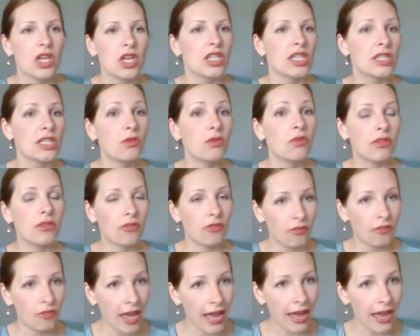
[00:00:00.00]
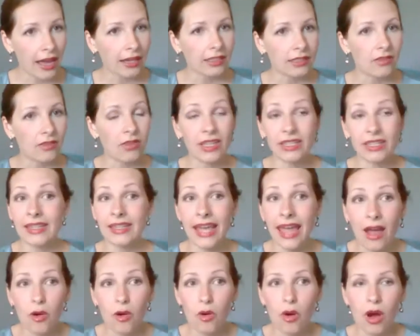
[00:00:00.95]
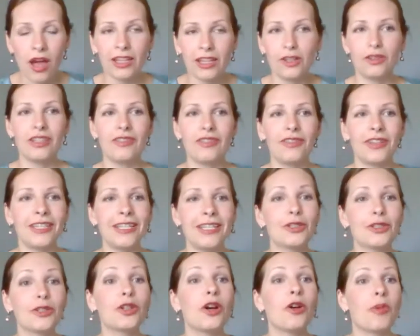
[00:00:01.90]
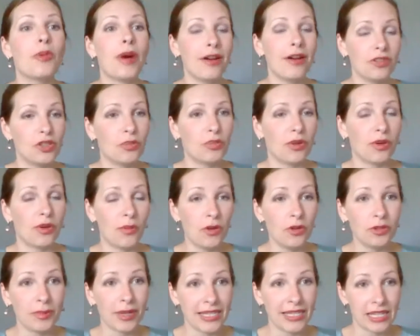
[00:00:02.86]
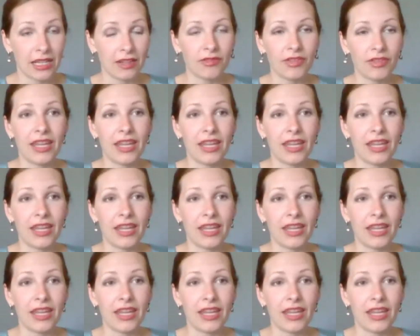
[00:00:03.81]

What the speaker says: So the fact that now I don't even need to go out to promote myself,